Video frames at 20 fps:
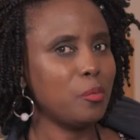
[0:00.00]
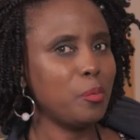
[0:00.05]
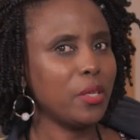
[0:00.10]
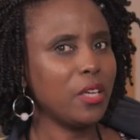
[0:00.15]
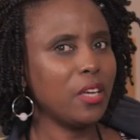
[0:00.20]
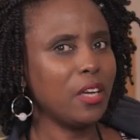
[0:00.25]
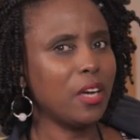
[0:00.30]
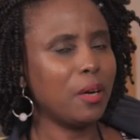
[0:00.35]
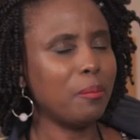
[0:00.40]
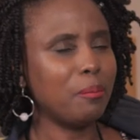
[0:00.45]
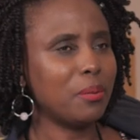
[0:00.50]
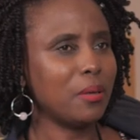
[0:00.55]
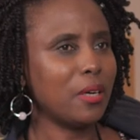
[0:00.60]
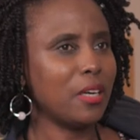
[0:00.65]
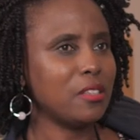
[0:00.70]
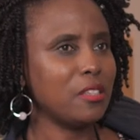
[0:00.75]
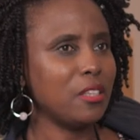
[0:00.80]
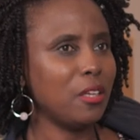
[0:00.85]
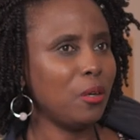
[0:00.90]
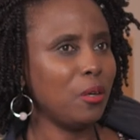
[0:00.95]
speaking up
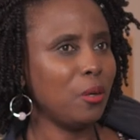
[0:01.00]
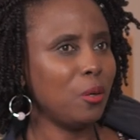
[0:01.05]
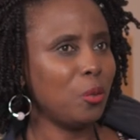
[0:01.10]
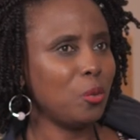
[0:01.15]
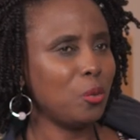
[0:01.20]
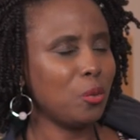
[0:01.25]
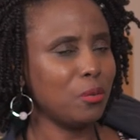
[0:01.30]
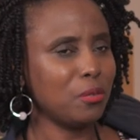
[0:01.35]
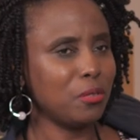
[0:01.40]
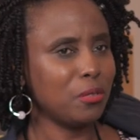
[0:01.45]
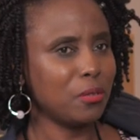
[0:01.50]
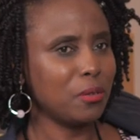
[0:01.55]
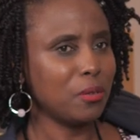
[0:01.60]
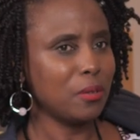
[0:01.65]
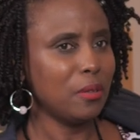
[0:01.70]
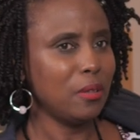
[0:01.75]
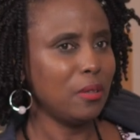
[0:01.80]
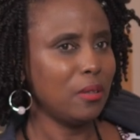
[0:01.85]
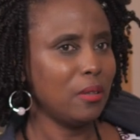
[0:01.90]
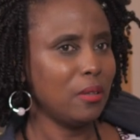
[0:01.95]
has a lot of.
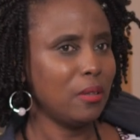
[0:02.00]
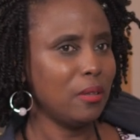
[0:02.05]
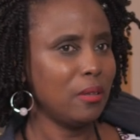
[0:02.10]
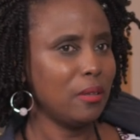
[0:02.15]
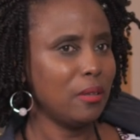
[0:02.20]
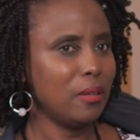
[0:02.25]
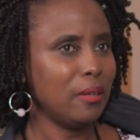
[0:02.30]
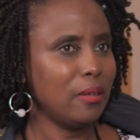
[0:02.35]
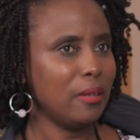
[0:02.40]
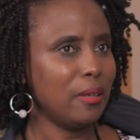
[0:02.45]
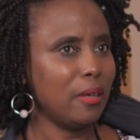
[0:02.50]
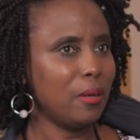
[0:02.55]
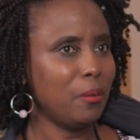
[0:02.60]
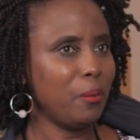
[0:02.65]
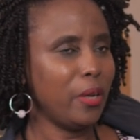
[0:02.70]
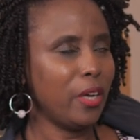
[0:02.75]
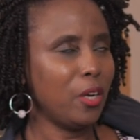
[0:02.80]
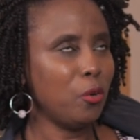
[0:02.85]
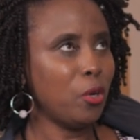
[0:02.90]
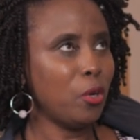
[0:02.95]
Uh,
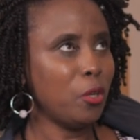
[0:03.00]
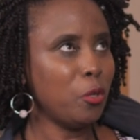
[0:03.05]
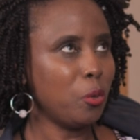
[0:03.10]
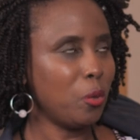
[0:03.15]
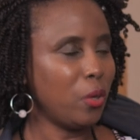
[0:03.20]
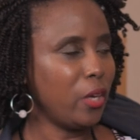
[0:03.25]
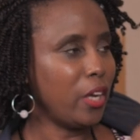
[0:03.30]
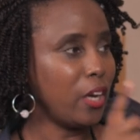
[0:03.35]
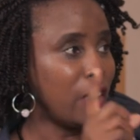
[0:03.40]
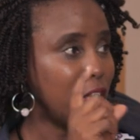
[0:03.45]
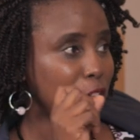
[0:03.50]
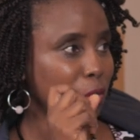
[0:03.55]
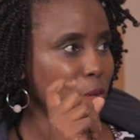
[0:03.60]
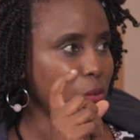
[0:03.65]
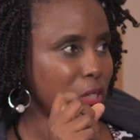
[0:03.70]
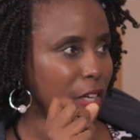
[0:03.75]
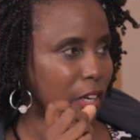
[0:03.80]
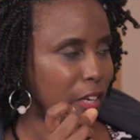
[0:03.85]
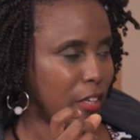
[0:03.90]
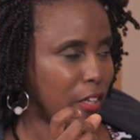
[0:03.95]
we had what we call a culture of
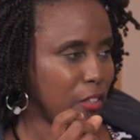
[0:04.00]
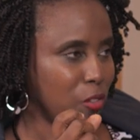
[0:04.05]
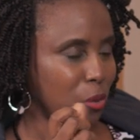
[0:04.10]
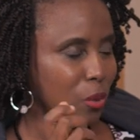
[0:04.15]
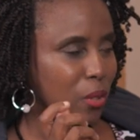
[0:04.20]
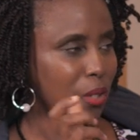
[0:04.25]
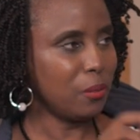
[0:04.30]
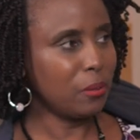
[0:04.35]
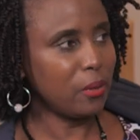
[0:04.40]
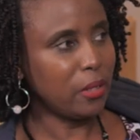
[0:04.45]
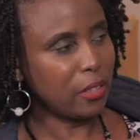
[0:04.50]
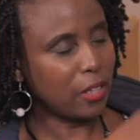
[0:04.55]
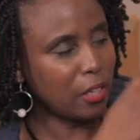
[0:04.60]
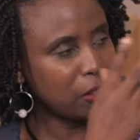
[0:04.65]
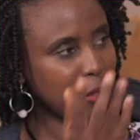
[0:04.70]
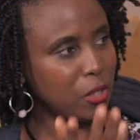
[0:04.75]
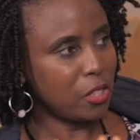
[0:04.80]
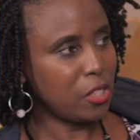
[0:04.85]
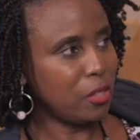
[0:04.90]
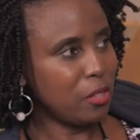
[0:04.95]
silence. So now the
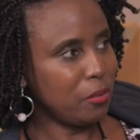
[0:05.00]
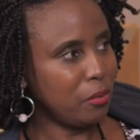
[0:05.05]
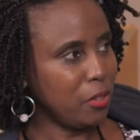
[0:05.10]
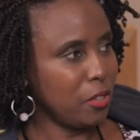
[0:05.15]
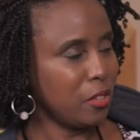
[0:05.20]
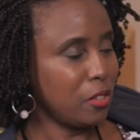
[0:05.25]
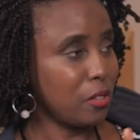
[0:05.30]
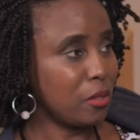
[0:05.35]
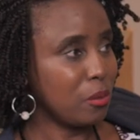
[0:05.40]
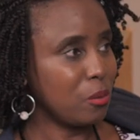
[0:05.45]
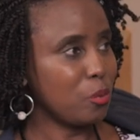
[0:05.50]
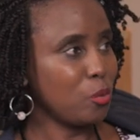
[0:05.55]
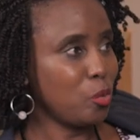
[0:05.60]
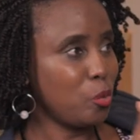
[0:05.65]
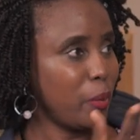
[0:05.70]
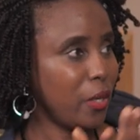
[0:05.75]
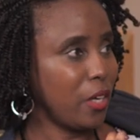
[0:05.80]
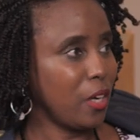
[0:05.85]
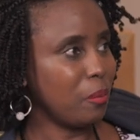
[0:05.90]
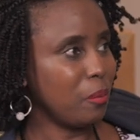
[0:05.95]
culture shift is to mm.
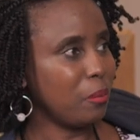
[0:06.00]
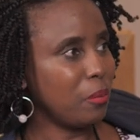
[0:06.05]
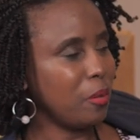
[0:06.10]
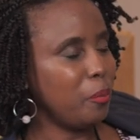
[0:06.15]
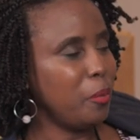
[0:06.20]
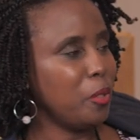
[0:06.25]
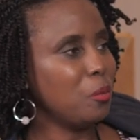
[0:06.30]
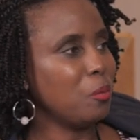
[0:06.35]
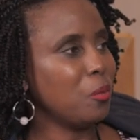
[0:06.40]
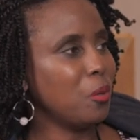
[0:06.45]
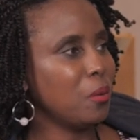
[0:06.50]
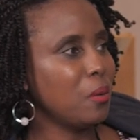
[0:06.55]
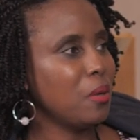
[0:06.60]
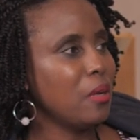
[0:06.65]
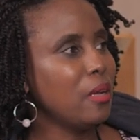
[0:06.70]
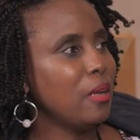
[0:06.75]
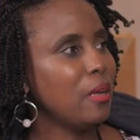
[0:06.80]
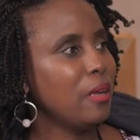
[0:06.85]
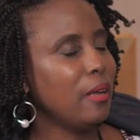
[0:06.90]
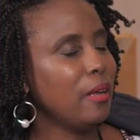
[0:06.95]
speak up a bit mm. more.
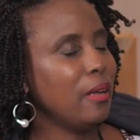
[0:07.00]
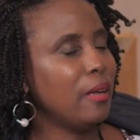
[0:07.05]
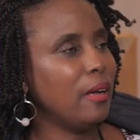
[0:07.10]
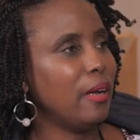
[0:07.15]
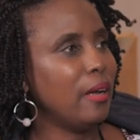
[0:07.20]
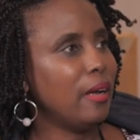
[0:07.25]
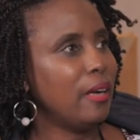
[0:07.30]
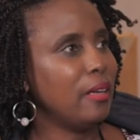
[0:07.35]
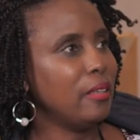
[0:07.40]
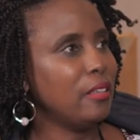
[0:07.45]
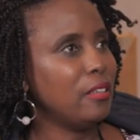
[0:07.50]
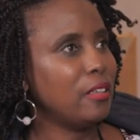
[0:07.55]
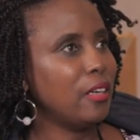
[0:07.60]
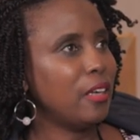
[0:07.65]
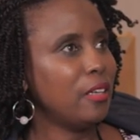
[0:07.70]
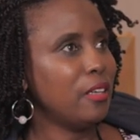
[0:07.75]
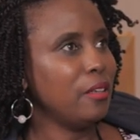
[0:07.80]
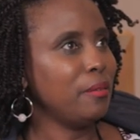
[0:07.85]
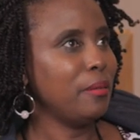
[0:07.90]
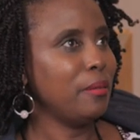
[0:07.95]
Mm. And it
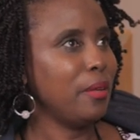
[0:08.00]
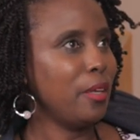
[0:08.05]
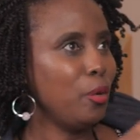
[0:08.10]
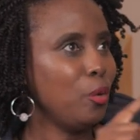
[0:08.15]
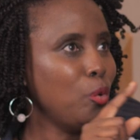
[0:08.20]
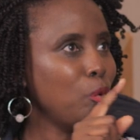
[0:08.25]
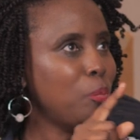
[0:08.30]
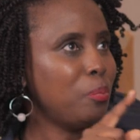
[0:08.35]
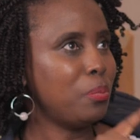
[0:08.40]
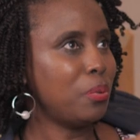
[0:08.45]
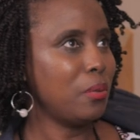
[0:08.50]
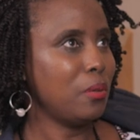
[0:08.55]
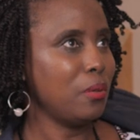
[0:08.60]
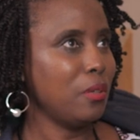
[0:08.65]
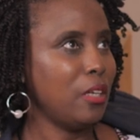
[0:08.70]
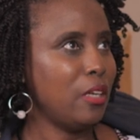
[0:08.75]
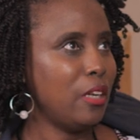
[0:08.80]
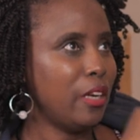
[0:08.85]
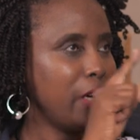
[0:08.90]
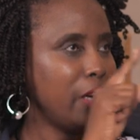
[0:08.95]
had a, a, loop,
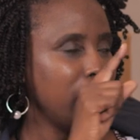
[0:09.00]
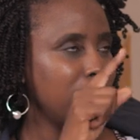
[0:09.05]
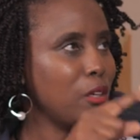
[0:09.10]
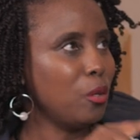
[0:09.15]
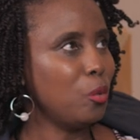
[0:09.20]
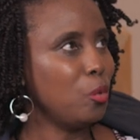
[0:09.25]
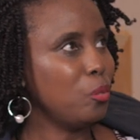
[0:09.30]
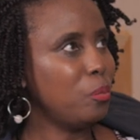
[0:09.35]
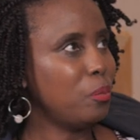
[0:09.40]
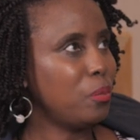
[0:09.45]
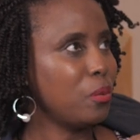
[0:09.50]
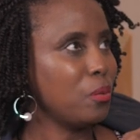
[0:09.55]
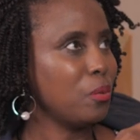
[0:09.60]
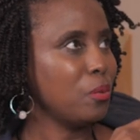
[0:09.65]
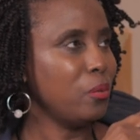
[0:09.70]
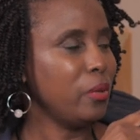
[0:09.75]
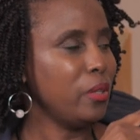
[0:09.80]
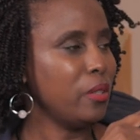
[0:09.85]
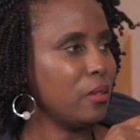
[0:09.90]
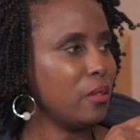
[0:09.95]
a direct loop
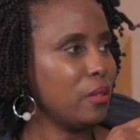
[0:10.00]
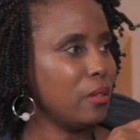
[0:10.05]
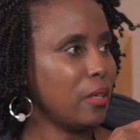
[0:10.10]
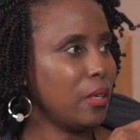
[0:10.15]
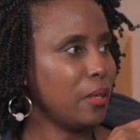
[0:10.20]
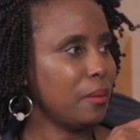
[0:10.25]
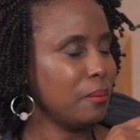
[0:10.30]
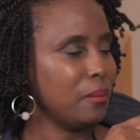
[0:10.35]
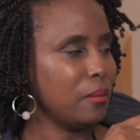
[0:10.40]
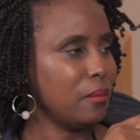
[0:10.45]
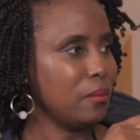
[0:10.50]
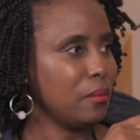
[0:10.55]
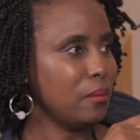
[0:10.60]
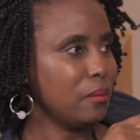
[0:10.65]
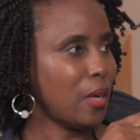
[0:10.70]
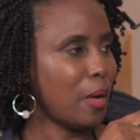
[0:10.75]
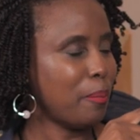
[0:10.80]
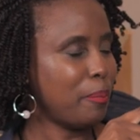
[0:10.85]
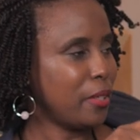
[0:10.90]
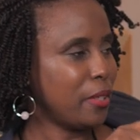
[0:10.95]
with um,
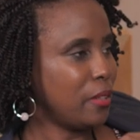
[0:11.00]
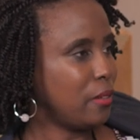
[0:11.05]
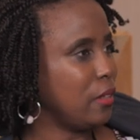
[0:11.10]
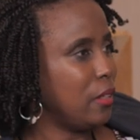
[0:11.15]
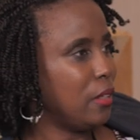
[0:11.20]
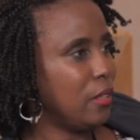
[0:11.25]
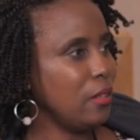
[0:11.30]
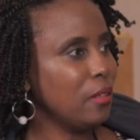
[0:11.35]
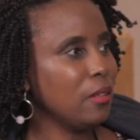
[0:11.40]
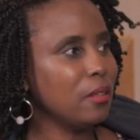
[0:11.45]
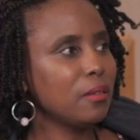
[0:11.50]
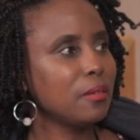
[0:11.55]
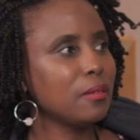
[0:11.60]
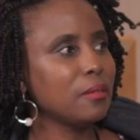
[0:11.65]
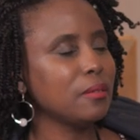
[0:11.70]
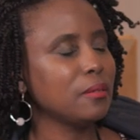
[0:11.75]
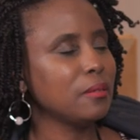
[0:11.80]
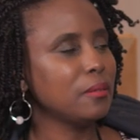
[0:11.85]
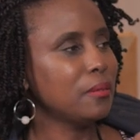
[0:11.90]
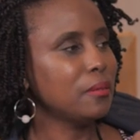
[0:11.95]
apathy,
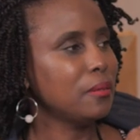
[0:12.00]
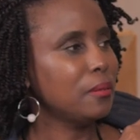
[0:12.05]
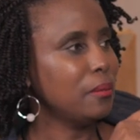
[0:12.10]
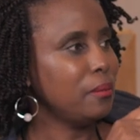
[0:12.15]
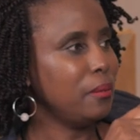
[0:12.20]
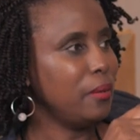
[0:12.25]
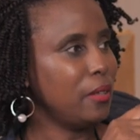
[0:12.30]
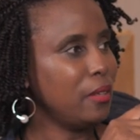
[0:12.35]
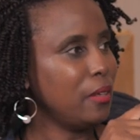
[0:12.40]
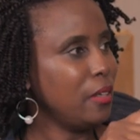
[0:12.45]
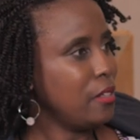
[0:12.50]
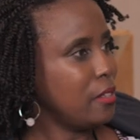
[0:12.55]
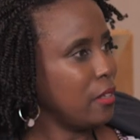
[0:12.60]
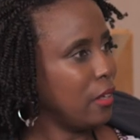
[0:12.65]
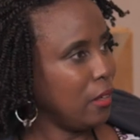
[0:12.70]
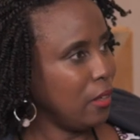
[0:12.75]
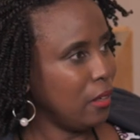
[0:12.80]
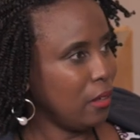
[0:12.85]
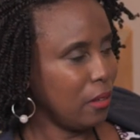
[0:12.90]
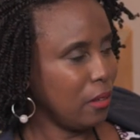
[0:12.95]
hmm. with
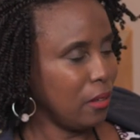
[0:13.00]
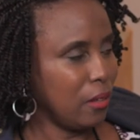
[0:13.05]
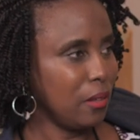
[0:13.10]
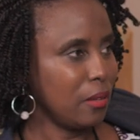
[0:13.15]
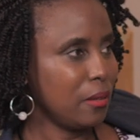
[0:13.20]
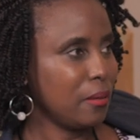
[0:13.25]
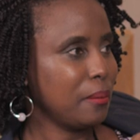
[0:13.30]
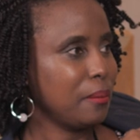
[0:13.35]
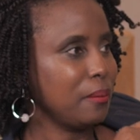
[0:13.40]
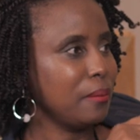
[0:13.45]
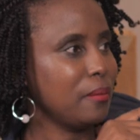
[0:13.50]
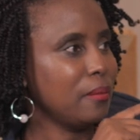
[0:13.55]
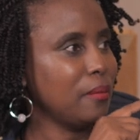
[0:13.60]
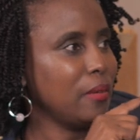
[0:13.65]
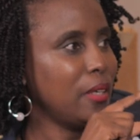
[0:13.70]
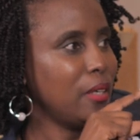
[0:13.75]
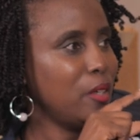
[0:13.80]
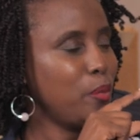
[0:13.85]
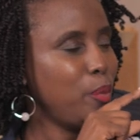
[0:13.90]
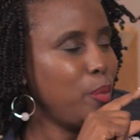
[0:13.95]
listening, hmm.
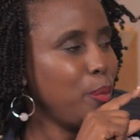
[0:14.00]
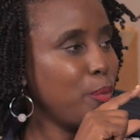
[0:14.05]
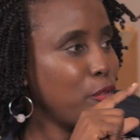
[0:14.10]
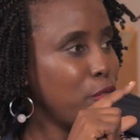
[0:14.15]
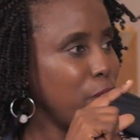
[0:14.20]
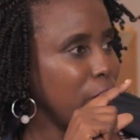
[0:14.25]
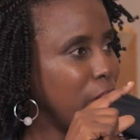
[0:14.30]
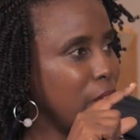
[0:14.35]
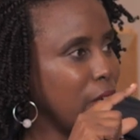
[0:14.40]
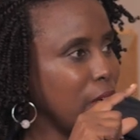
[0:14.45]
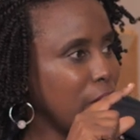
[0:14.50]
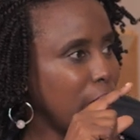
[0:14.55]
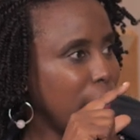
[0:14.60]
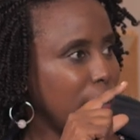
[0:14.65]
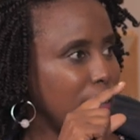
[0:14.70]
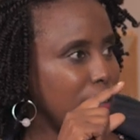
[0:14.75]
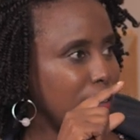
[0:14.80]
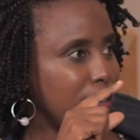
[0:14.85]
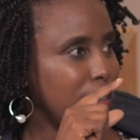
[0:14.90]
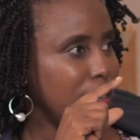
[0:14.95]
and people feeling
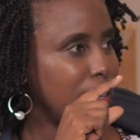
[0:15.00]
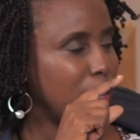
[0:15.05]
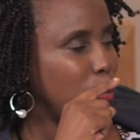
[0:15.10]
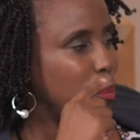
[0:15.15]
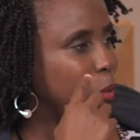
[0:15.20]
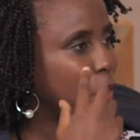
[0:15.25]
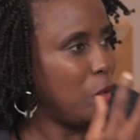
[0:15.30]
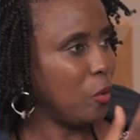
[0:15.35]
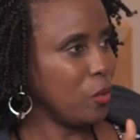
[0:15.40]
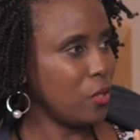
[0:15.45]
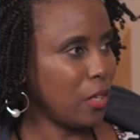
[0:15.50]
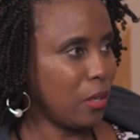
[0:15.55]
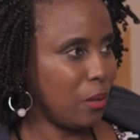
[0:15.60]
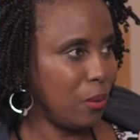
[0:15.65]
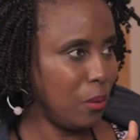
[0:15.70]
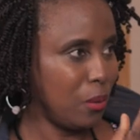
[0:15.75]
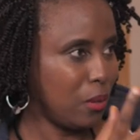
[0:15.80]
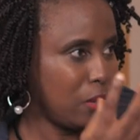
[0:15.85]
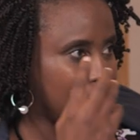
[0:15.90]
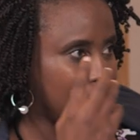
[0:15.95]
like their opinions are
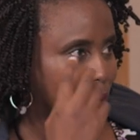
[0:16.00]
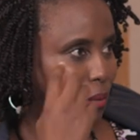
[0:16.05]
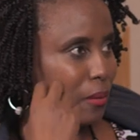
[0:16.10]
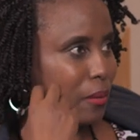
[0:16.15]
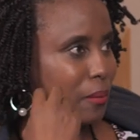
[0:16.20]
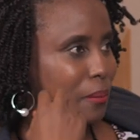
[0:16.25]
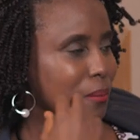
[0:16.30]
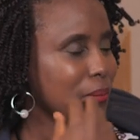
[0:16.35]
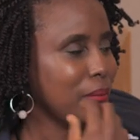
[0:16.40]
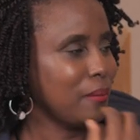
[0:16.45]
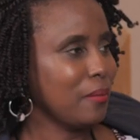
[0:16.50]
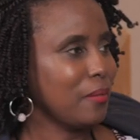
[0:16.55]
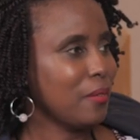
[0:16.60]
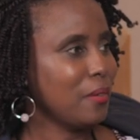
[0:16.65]
not yeah.